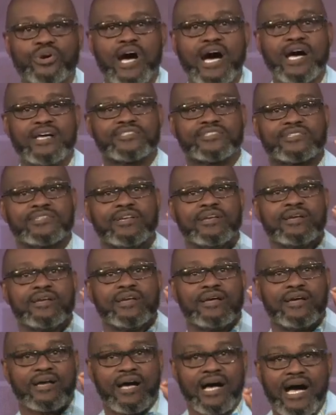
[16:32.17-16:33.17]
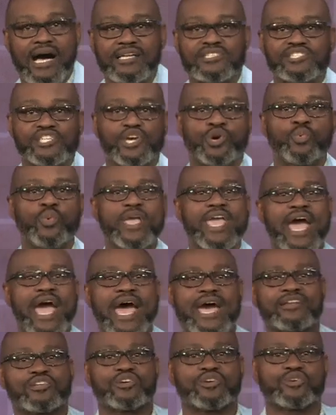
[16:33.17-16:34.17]
us, until we
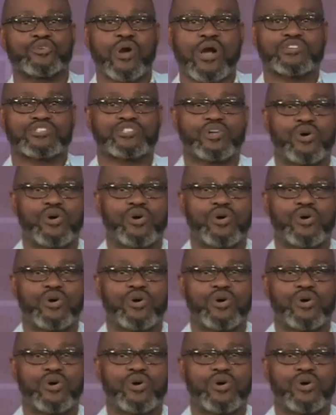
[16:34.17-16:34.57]
had crossed